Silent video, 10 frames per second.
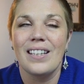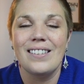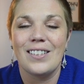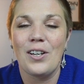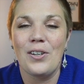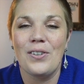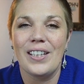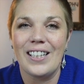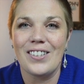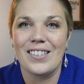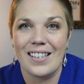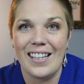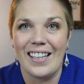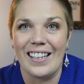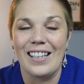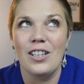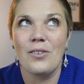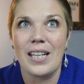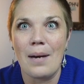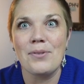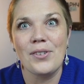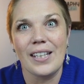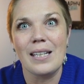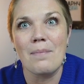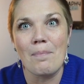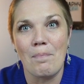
So here's the thing, you can absolutely get a